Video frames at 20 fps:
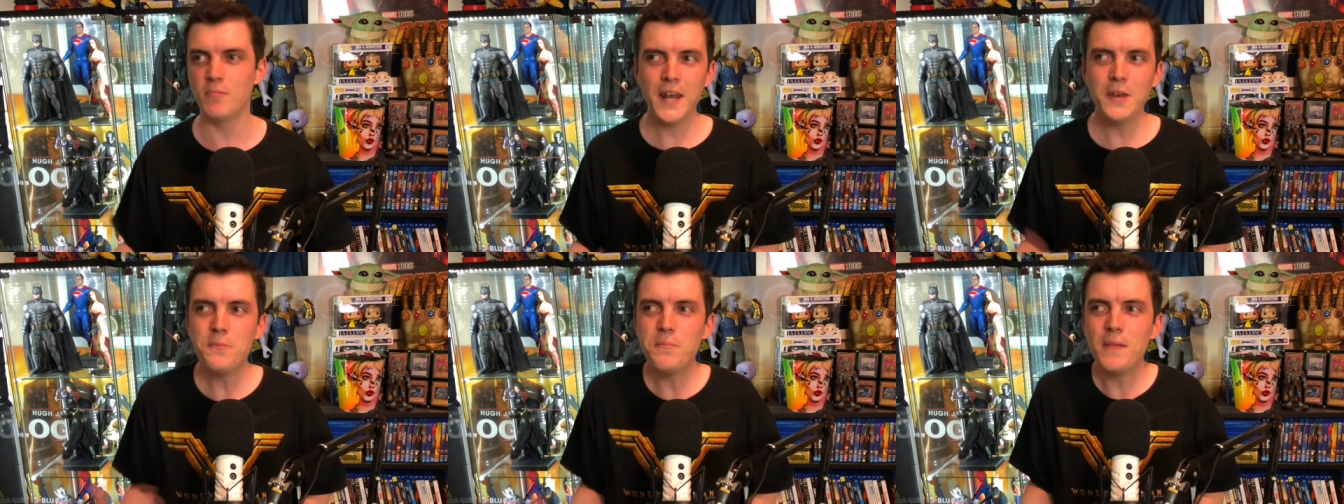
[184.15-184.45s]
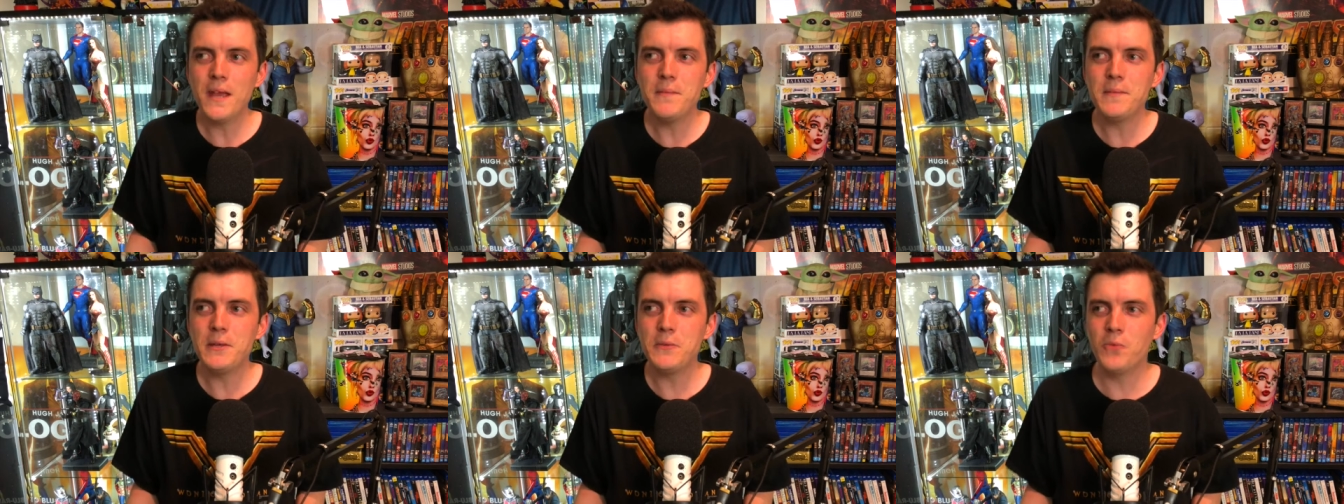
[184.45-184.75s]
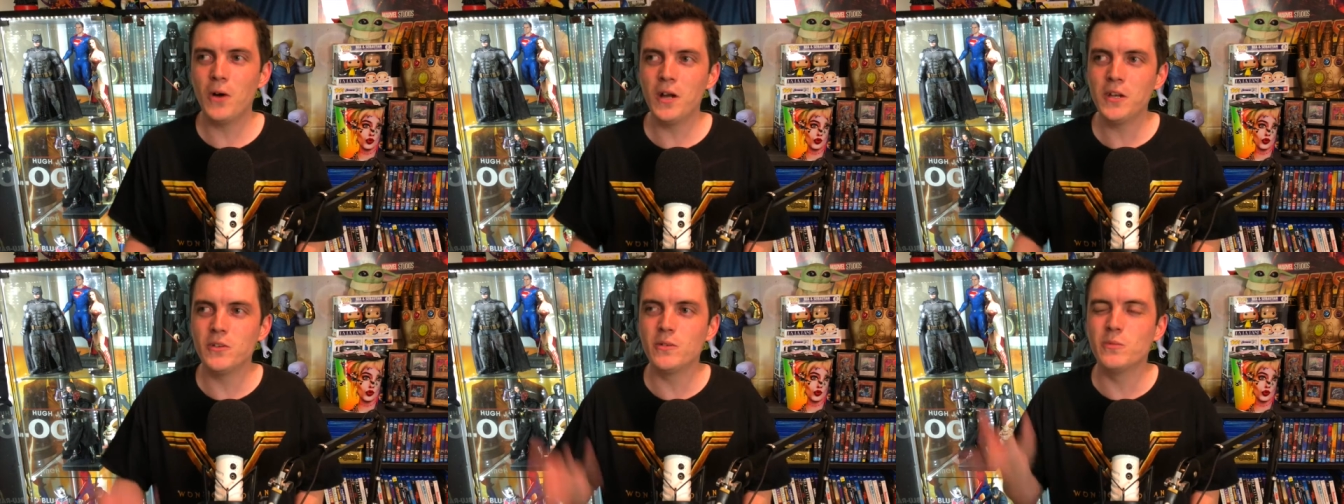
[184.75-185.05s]
And it made me
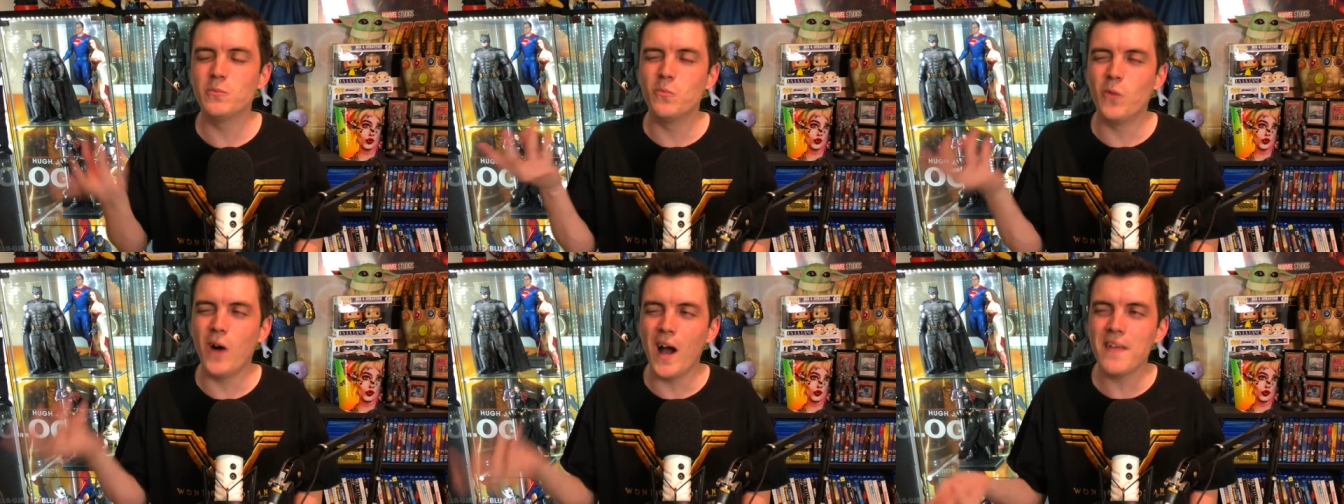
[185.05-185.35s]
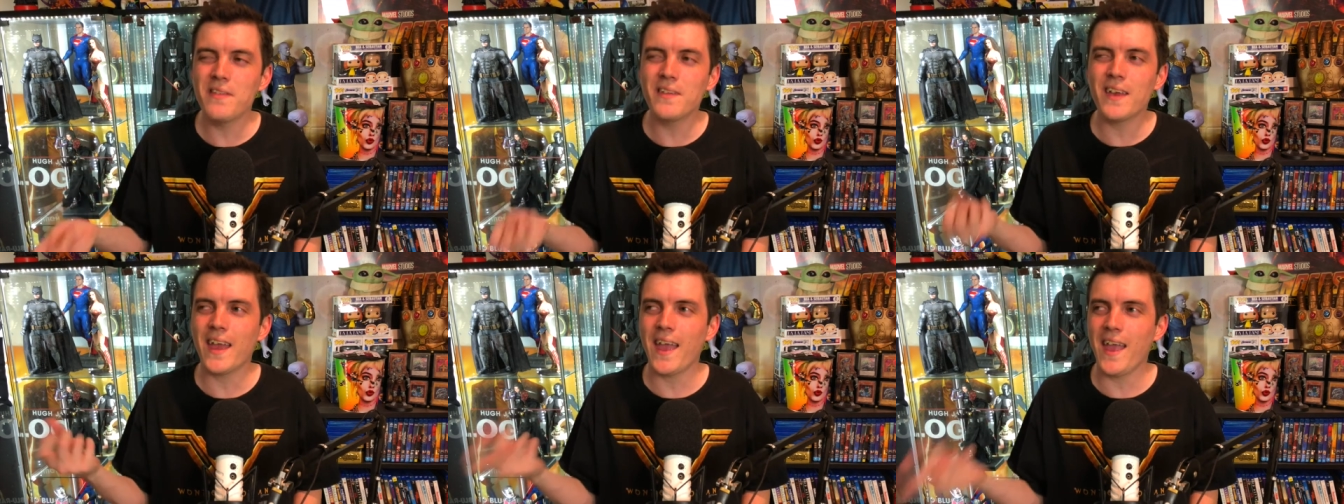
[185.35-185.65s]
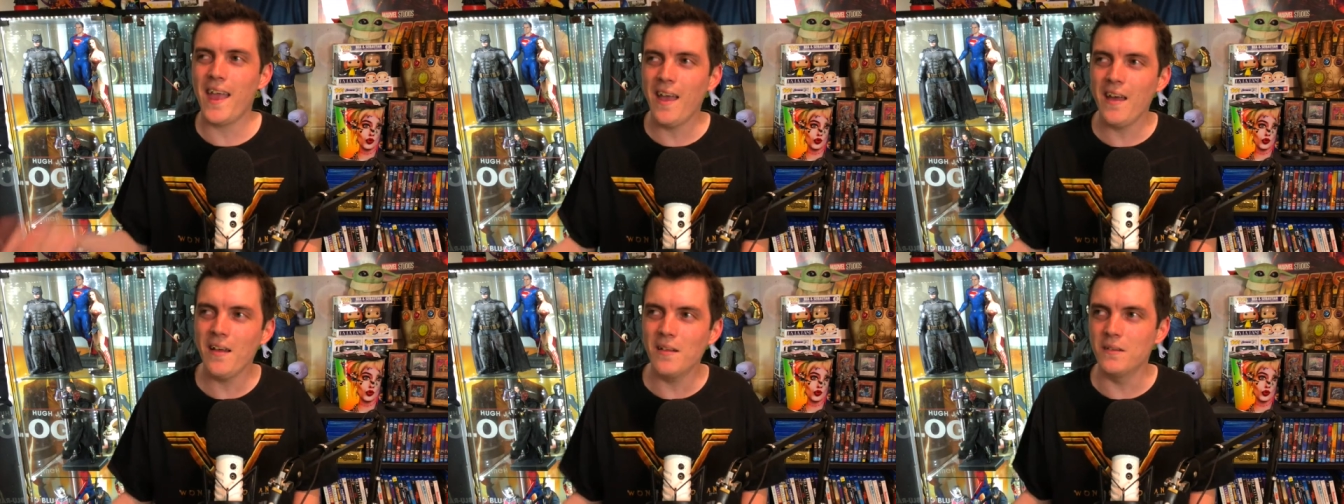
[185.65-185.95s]
wonder, why the
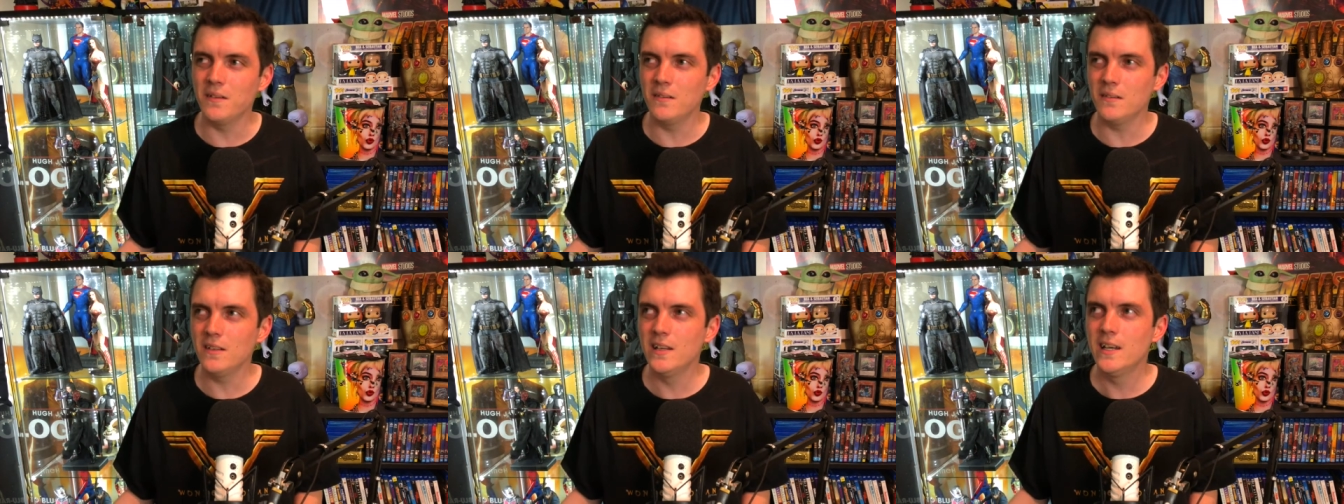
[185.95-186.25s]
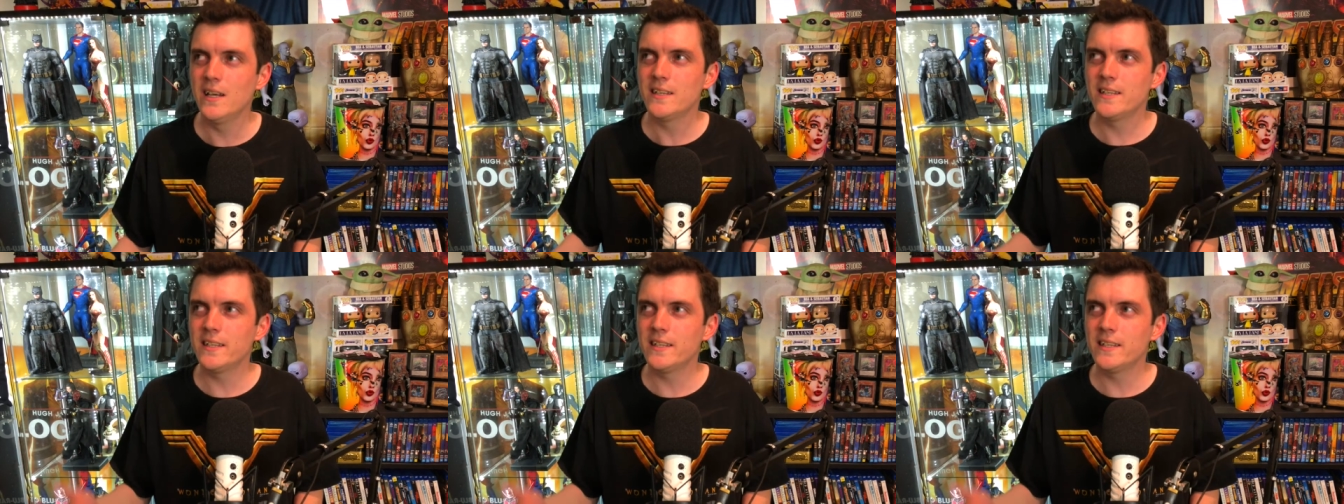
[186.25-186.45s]
hell